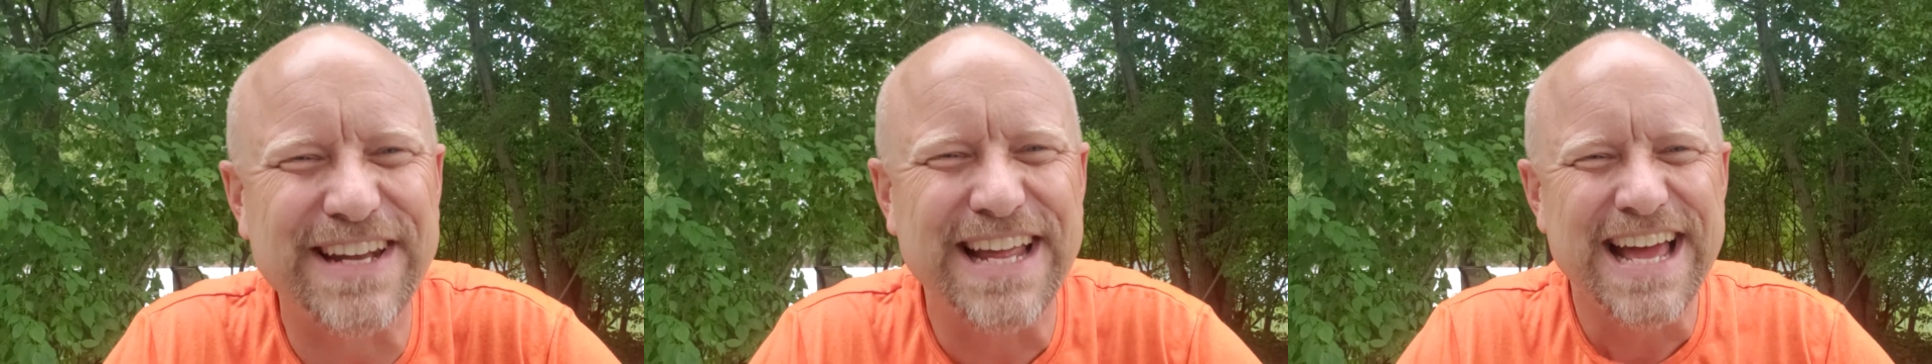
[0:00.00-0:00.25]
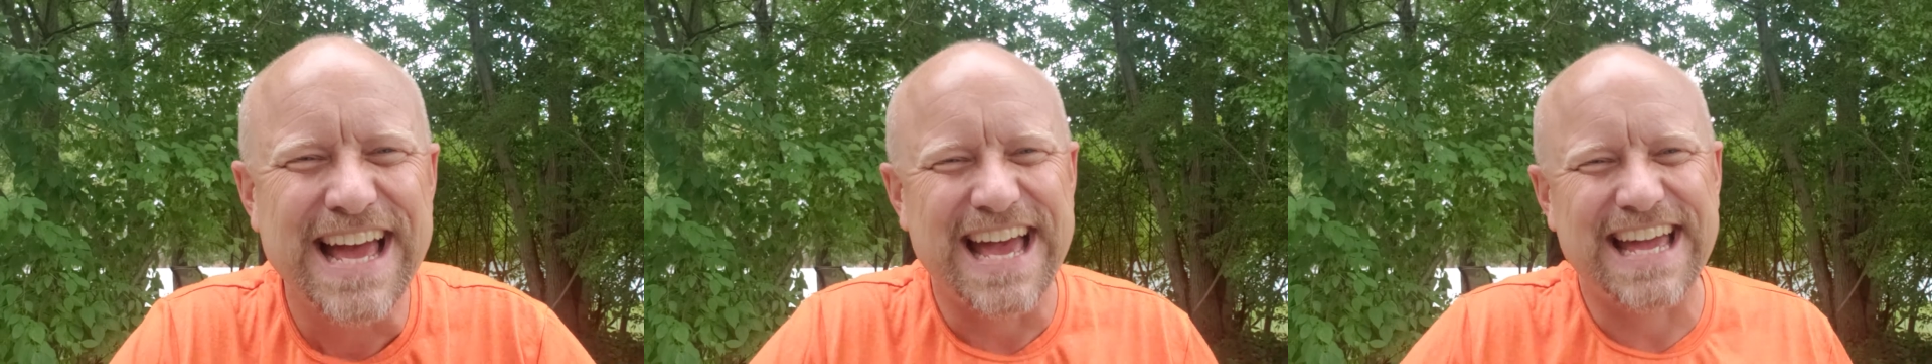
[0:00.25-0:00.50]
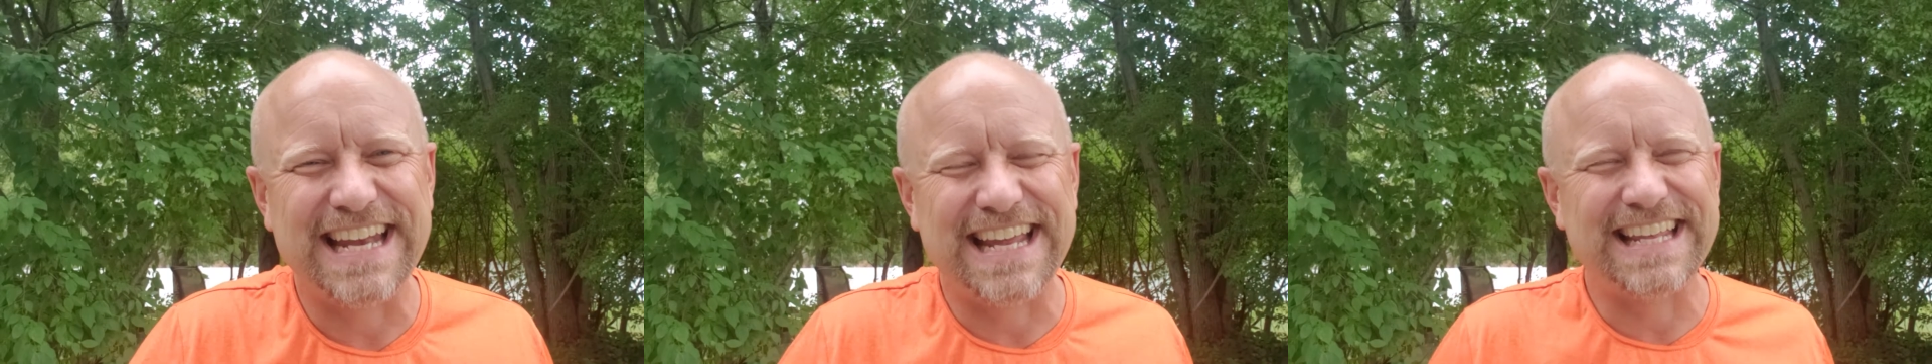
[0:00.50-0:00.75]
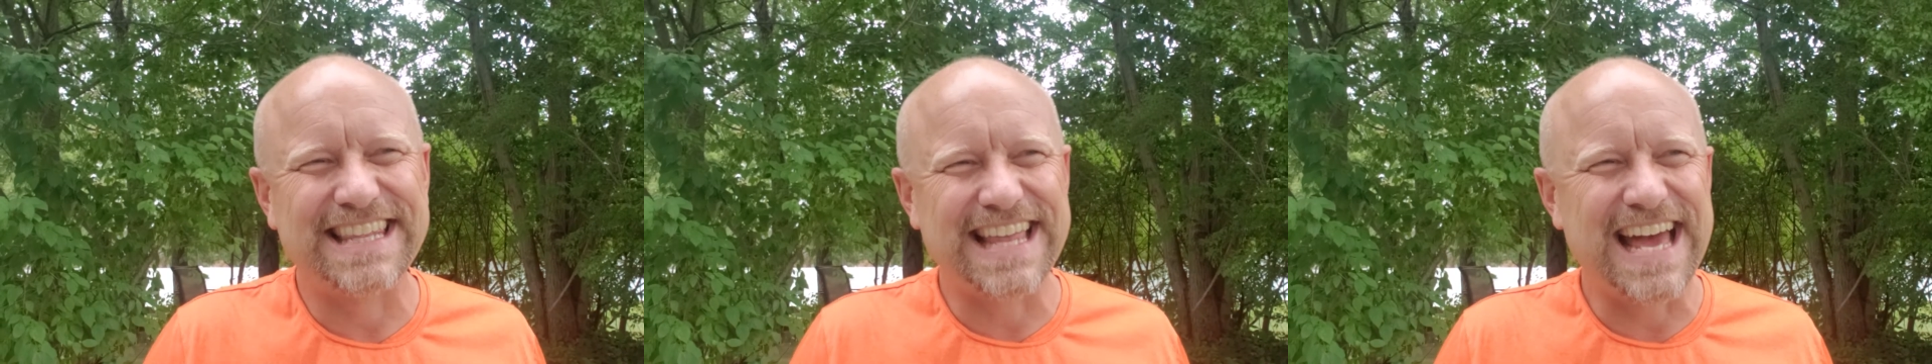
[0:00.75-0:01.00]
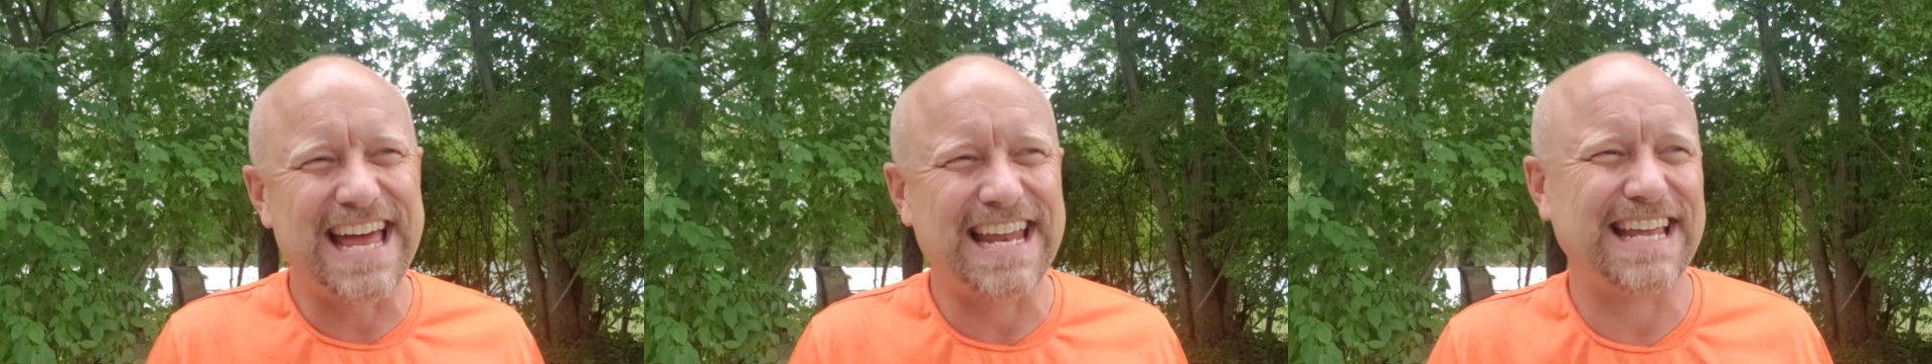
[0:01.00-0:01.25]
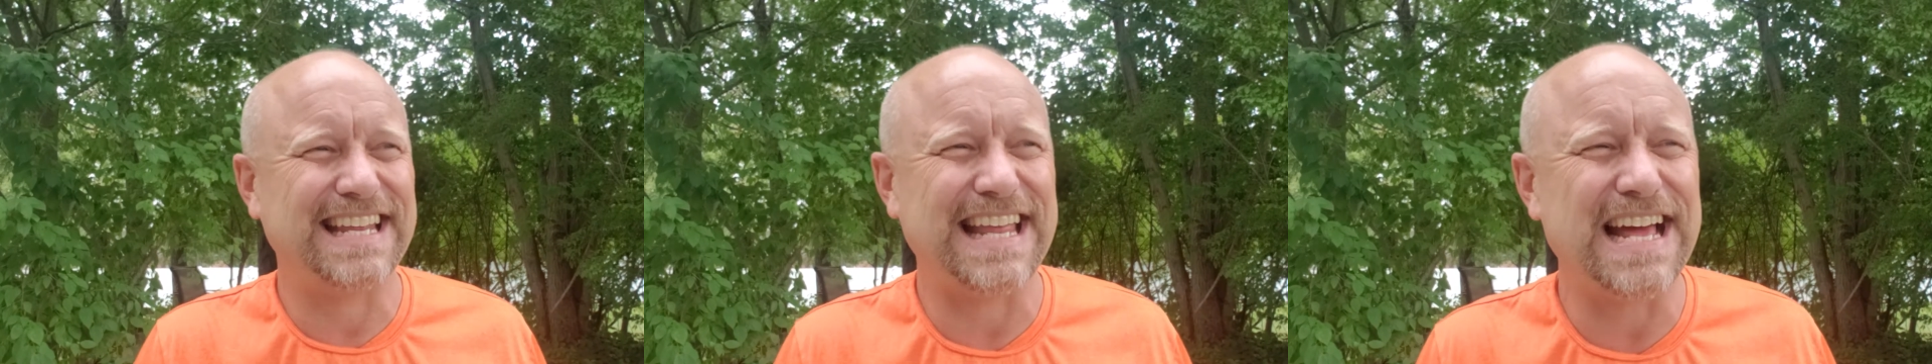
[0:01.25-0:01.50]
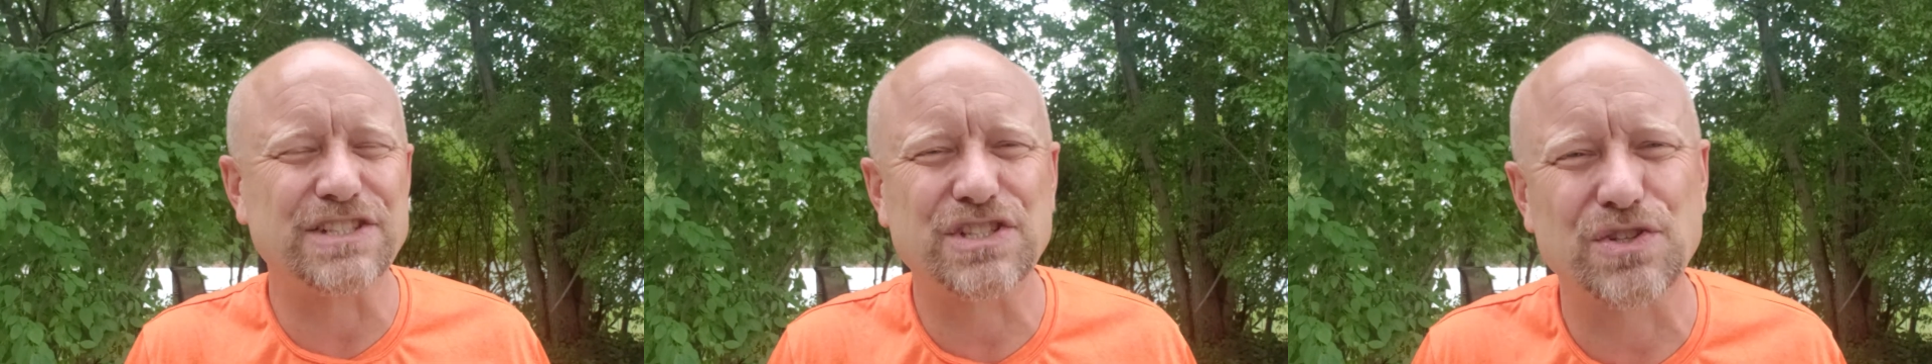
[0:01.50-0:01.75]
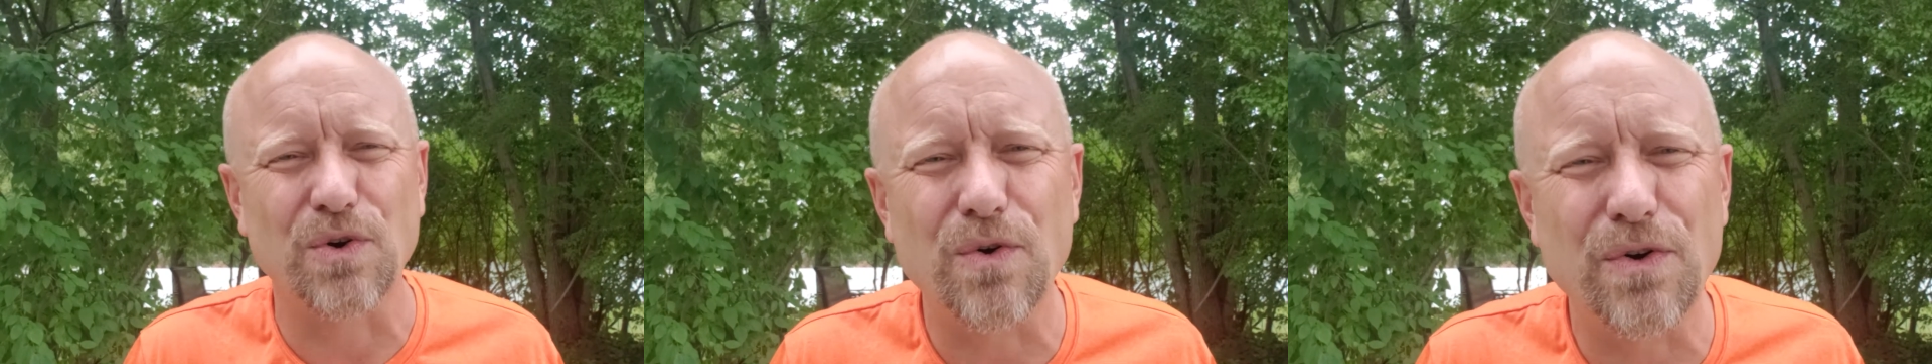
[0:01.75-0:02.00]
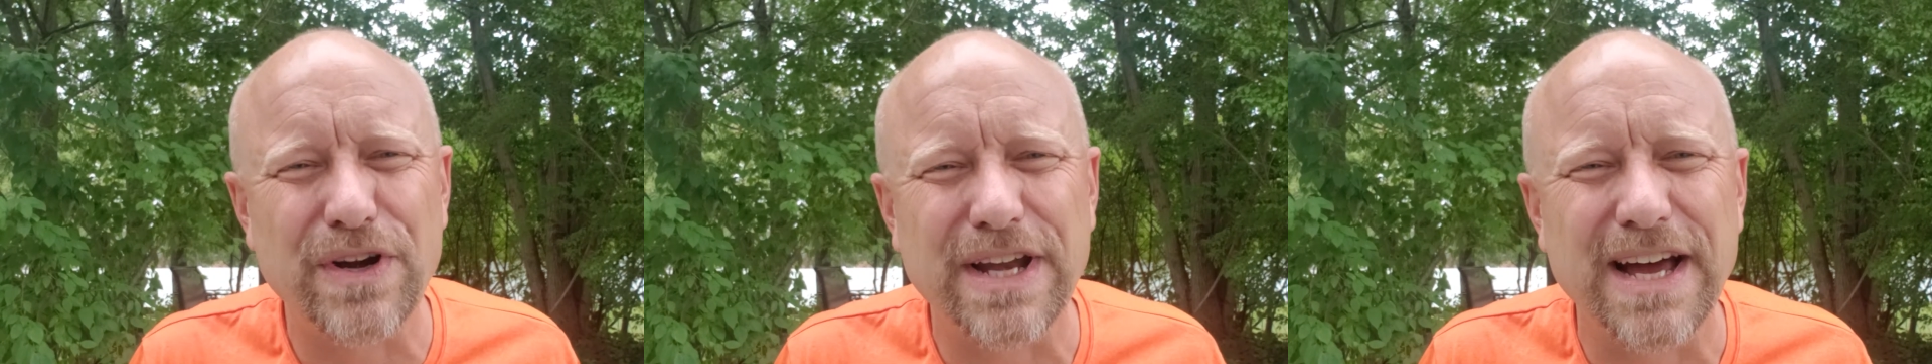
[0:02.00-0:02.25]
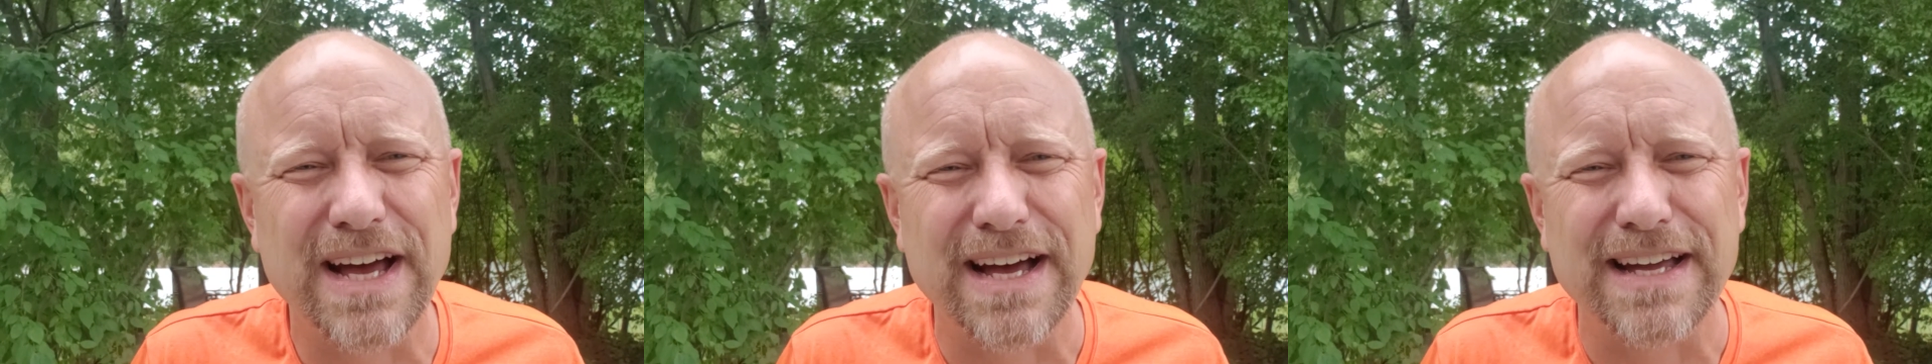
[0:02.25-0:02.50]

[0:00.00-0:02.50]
And in that story,